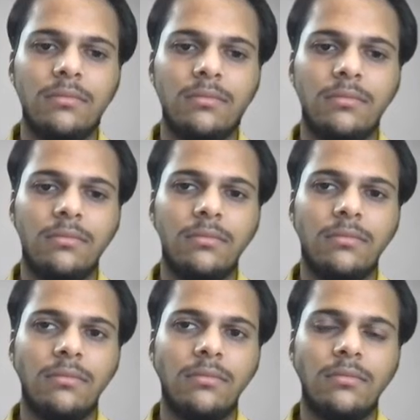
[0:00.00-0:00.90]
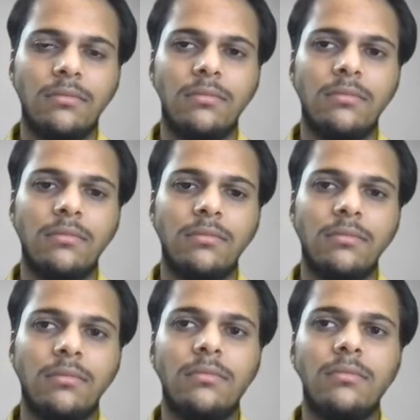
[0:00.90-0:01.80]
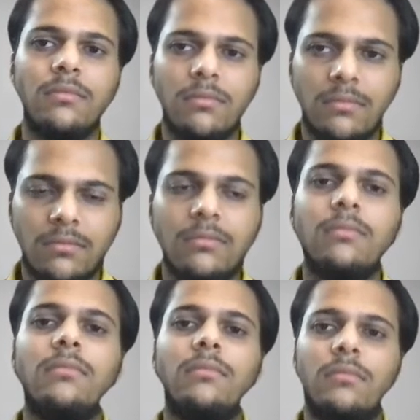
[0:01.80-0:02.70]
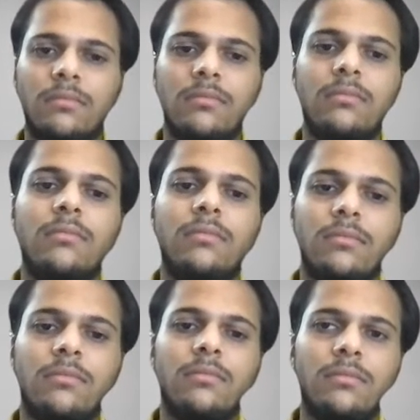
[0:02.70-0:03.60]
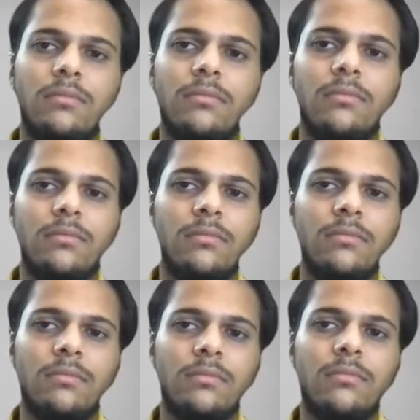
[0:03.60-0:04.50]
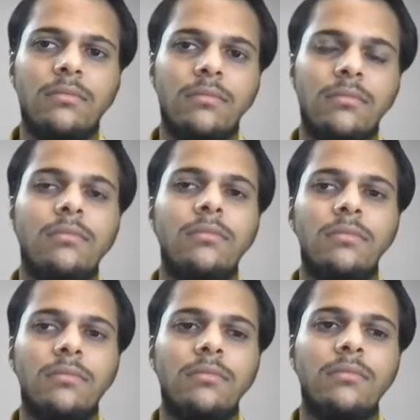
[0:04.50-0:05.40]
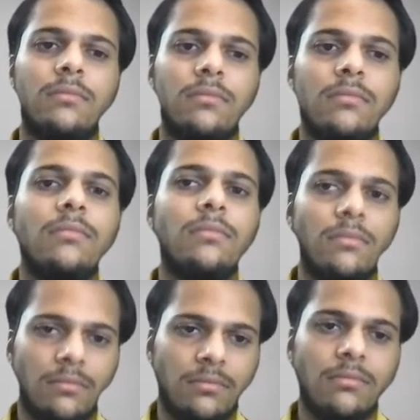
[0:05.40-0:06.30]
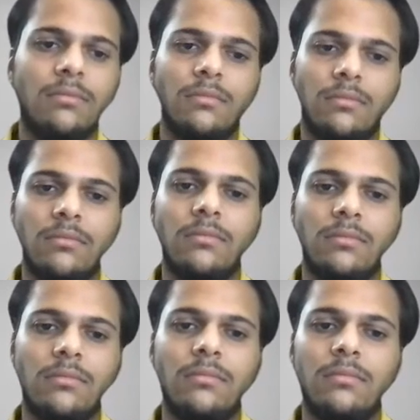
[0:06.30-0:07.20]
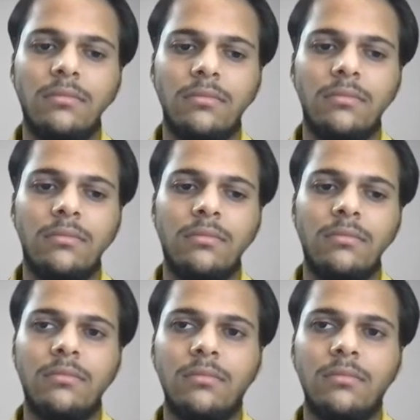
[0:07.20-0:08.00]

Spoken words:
The person shown says nothing.